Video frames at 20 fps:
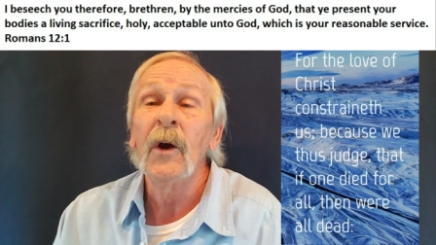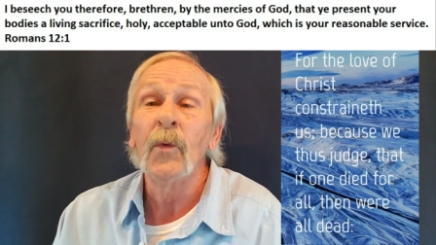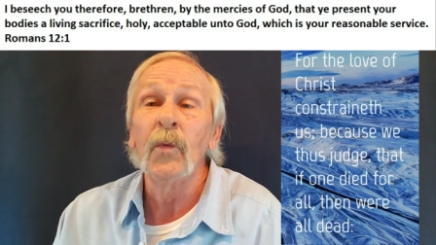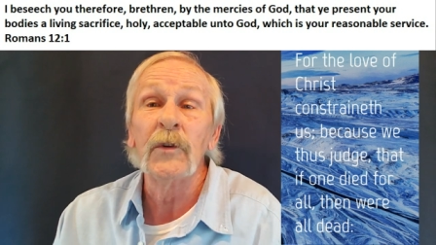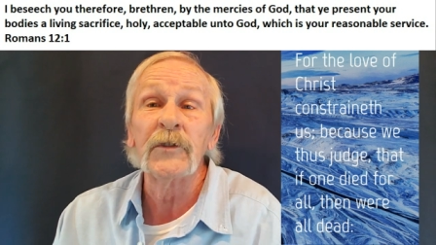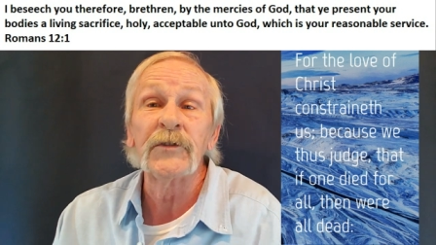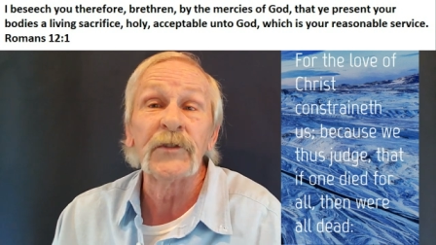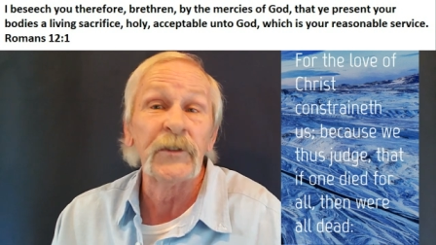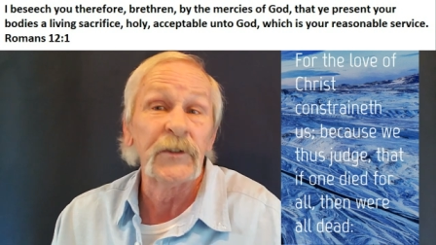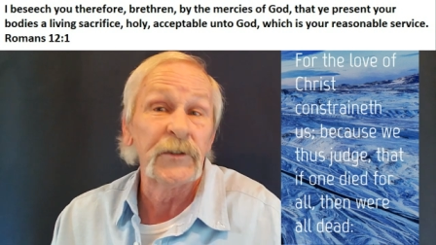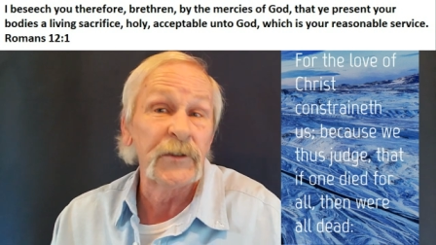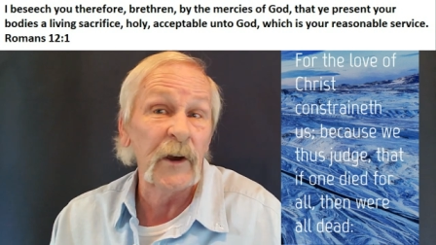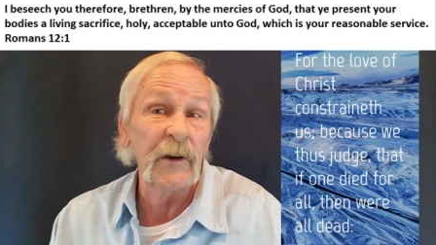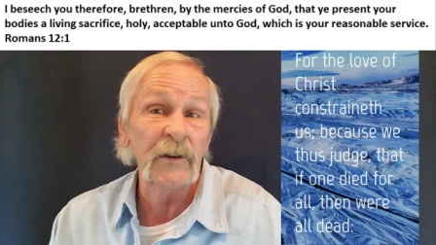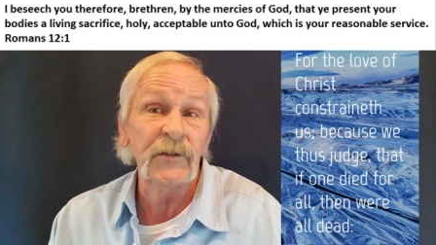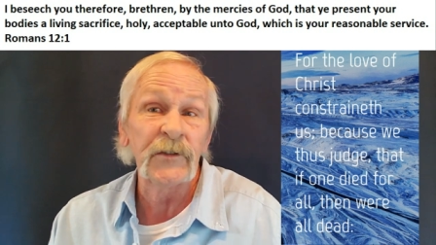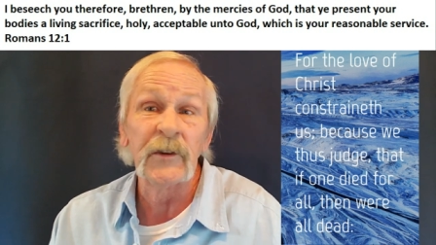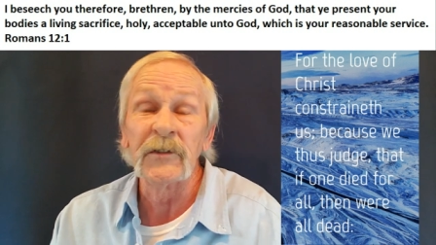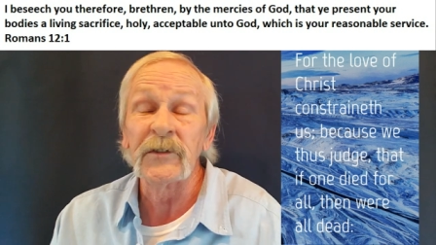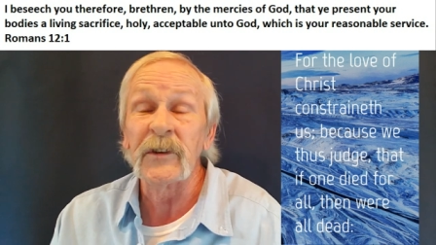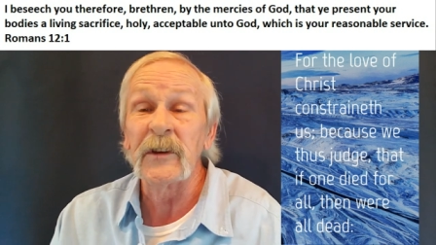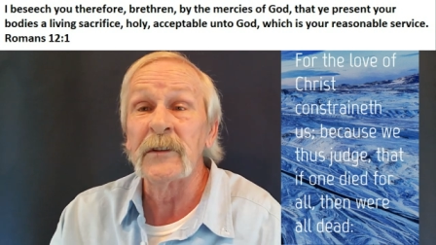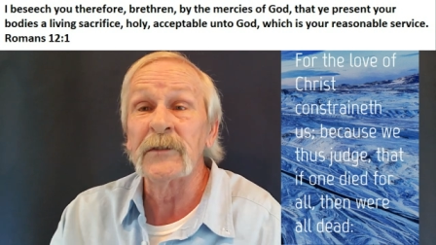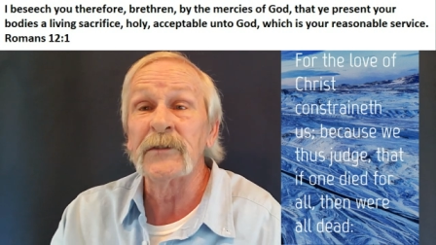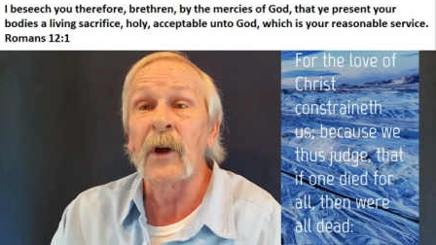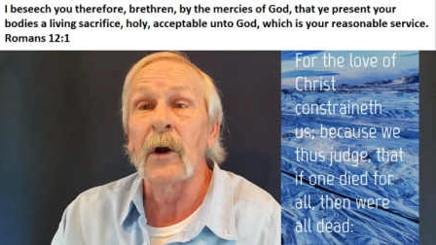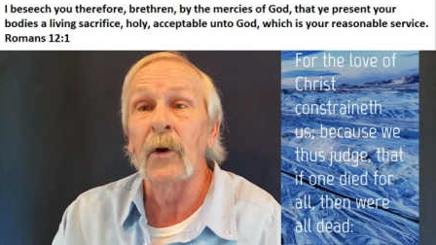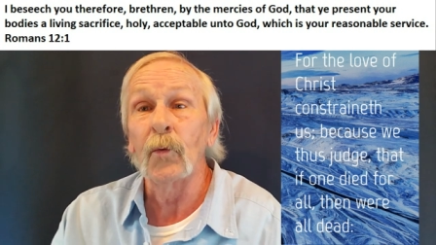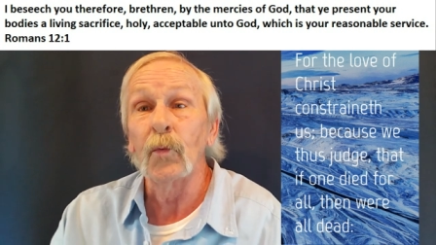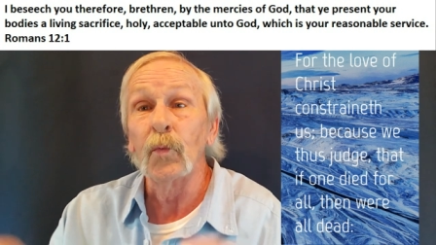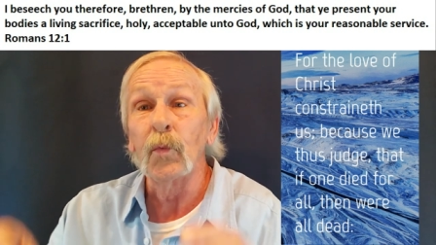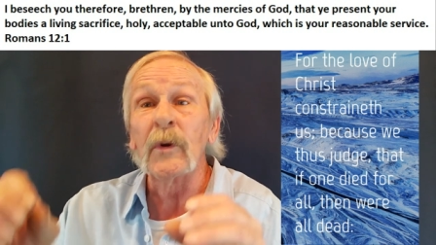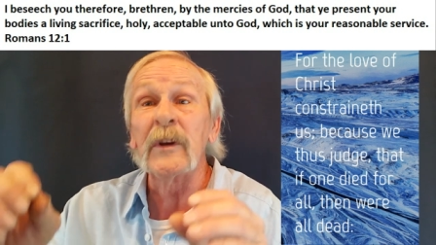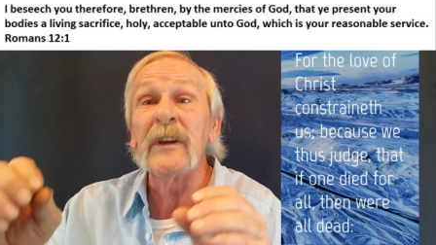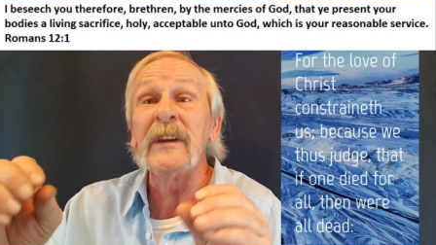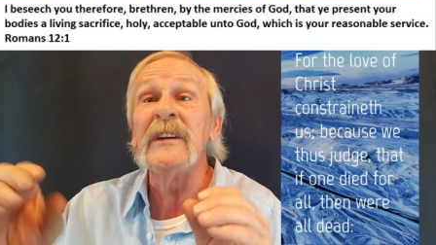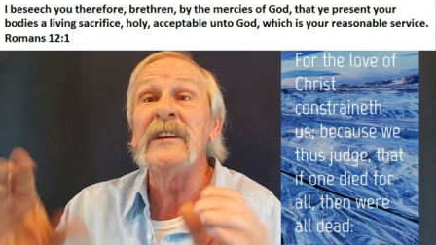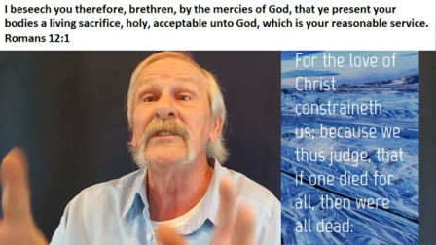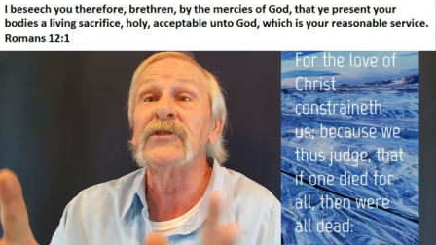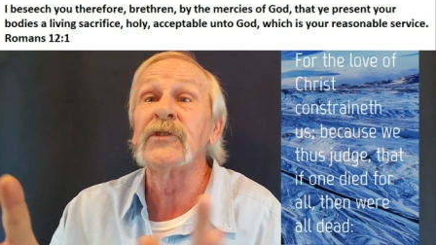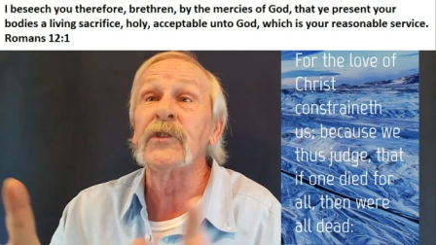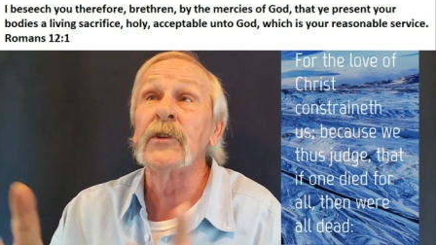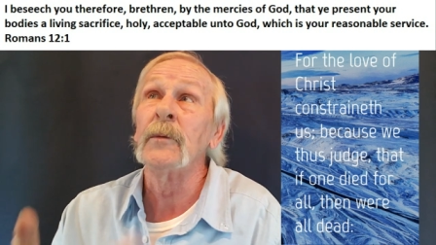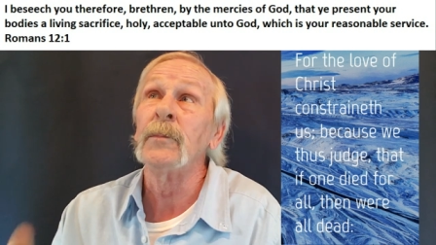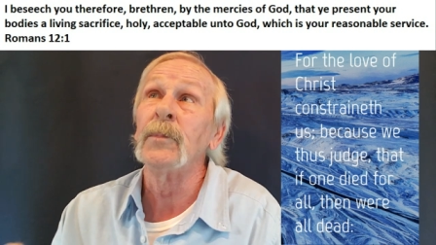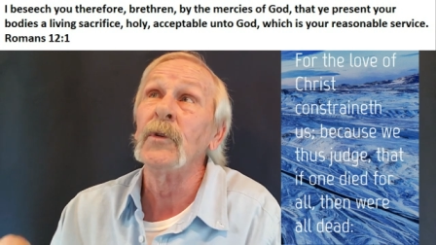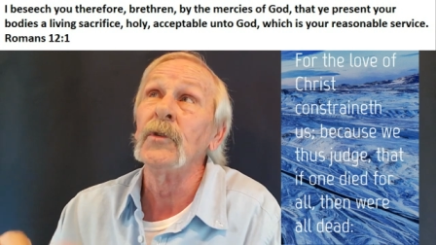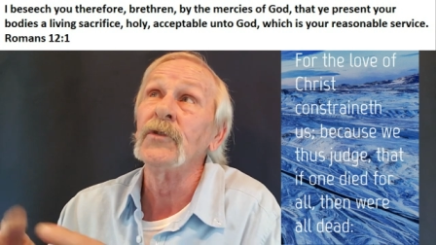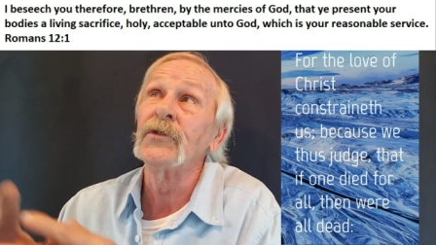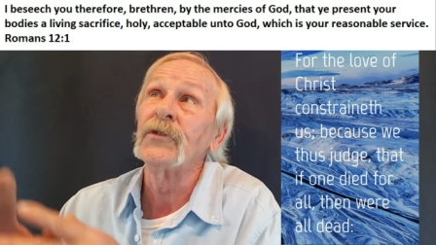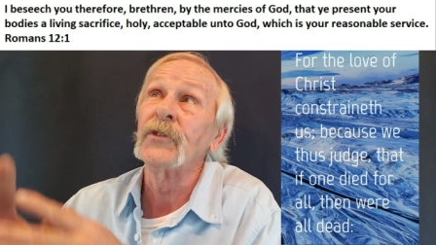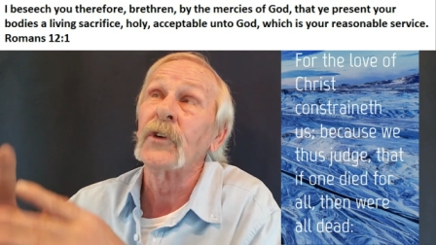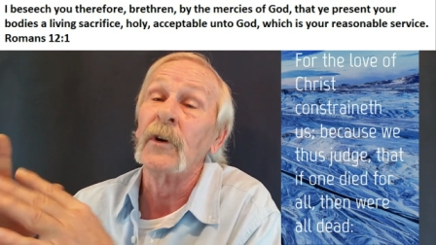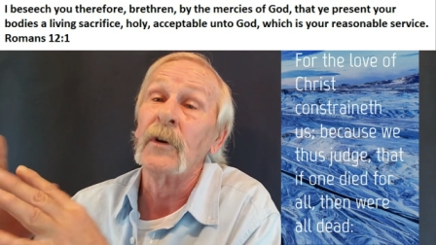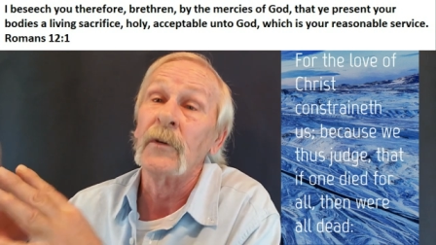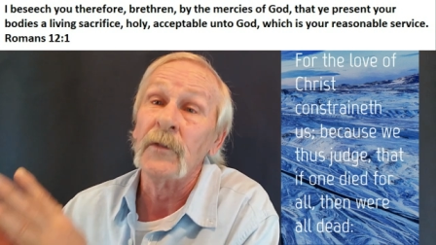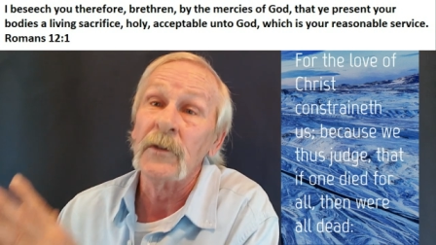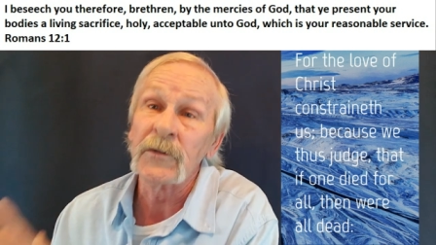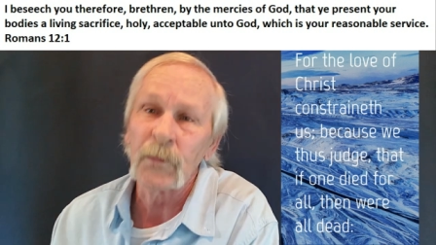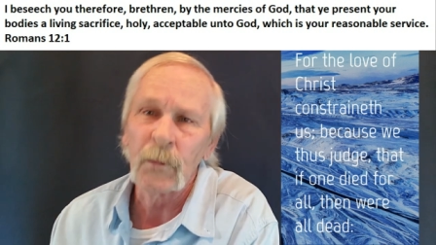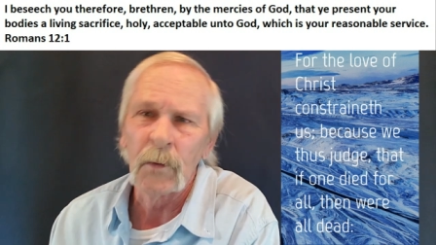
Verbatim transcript: which the text says is our reasonable service.